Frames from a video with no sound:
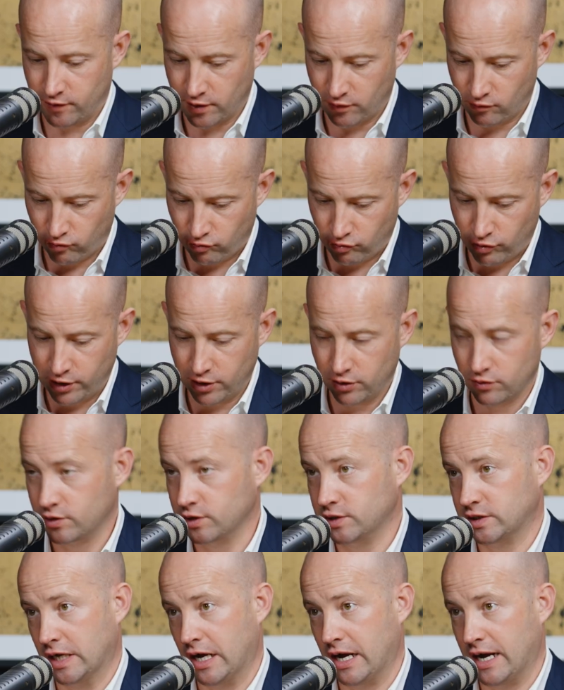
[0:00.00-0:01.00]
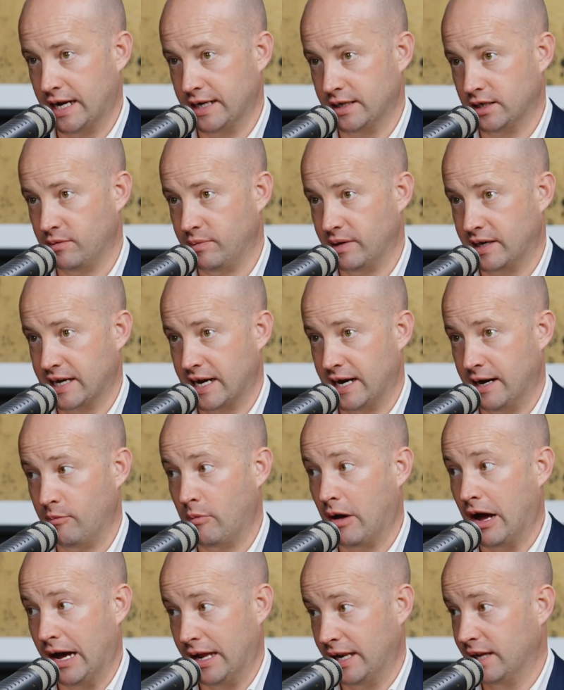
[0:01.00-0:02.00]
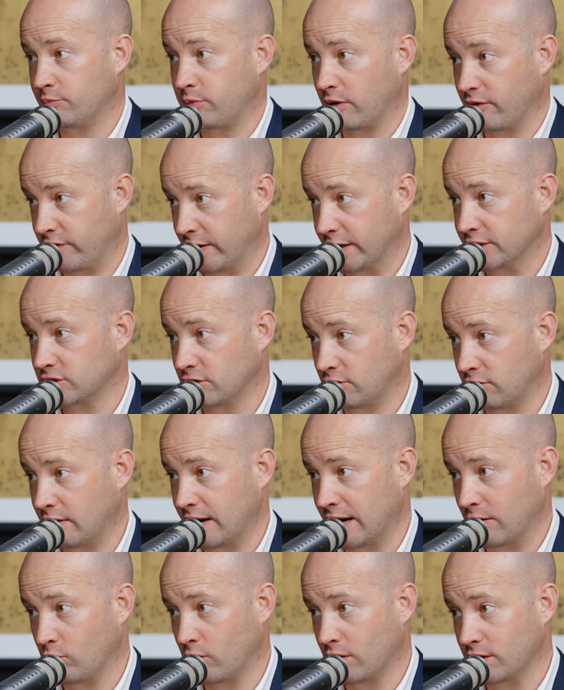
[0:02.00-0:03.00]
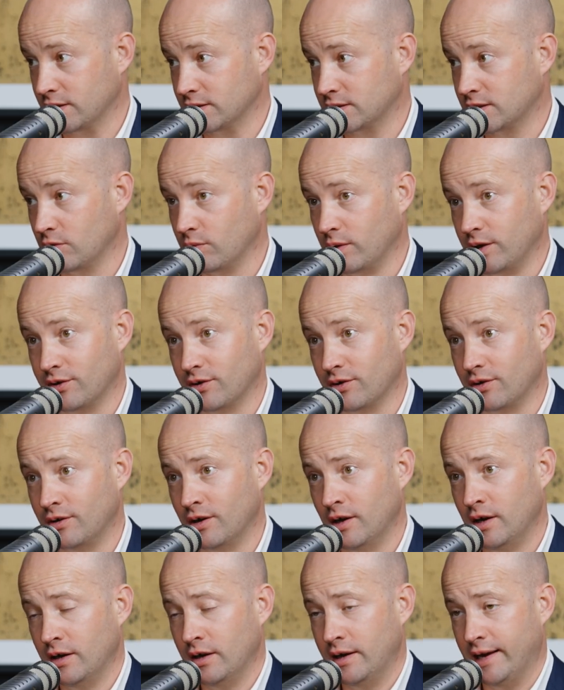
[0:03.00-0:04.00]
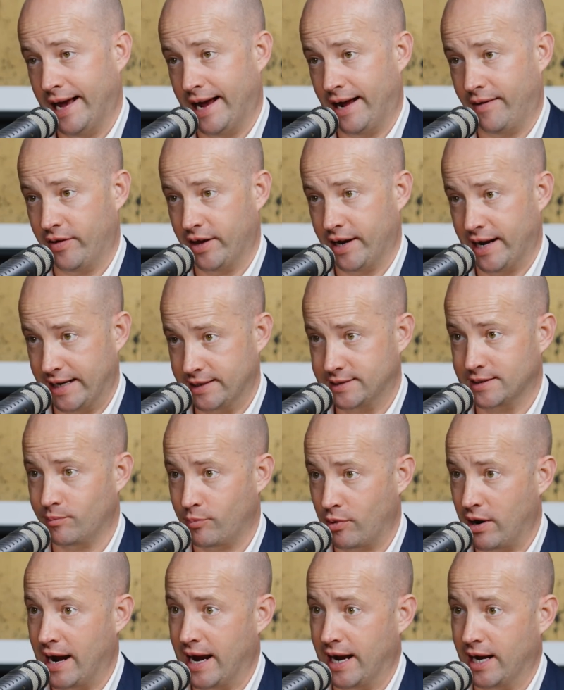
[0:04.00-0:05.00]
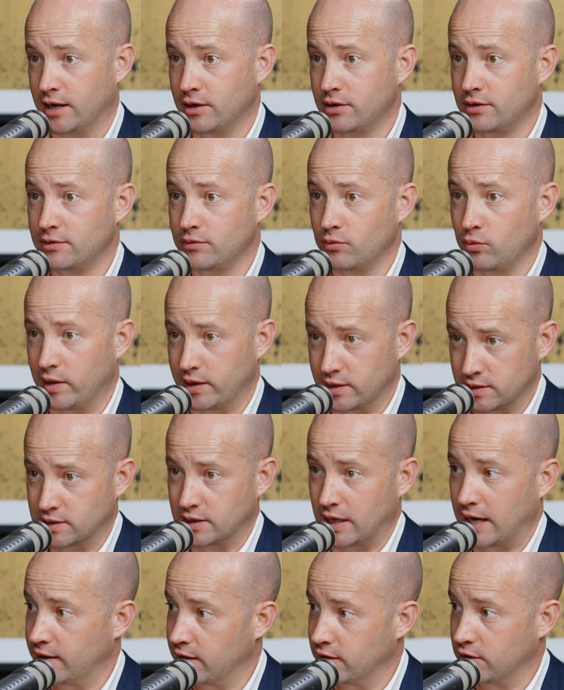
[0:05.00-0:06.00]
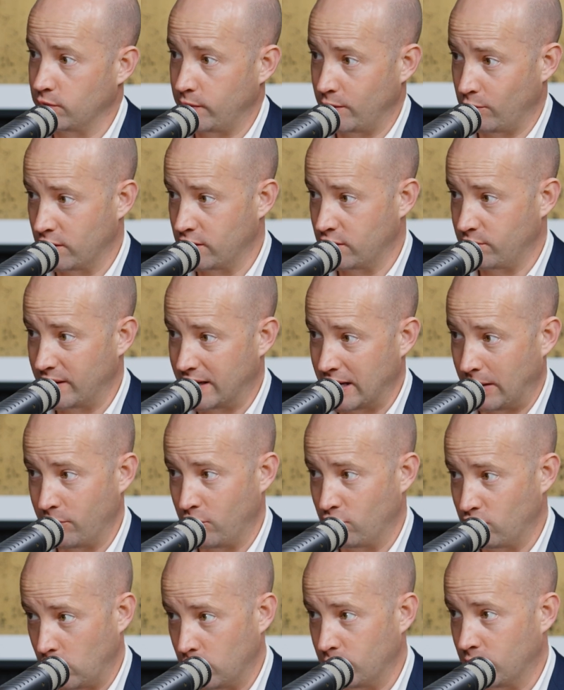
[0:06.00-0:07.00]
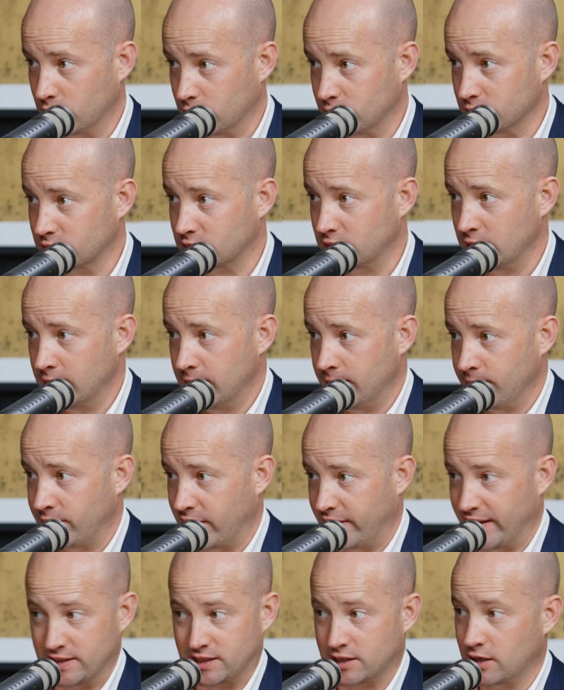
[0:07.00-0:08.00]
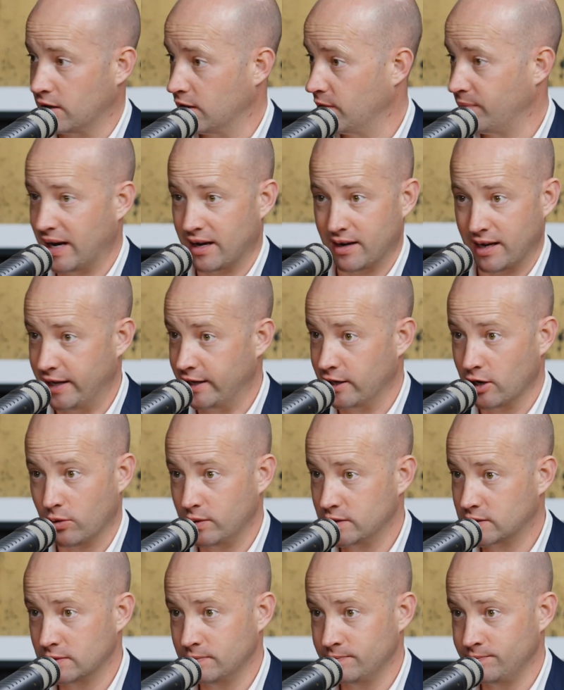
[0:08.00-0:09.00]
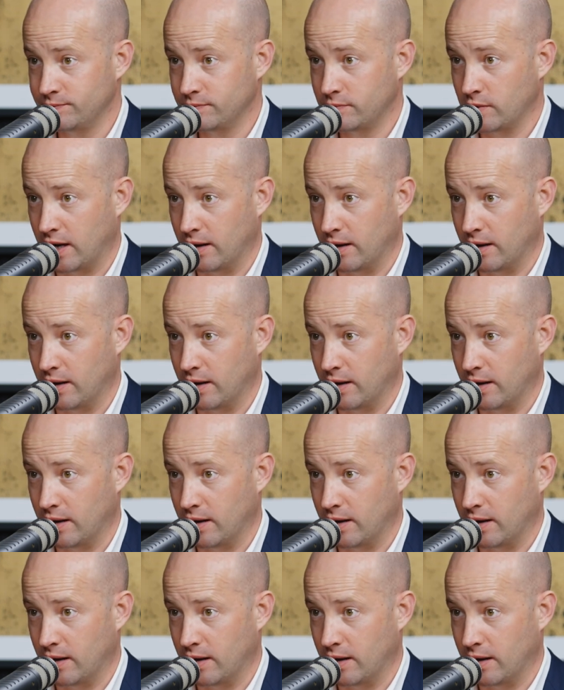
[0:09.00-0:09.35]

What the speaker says: the real design to become highly professional around what it is that we do. And that as a brand, we decided that we wanted to become the role models. And that's not about egoism,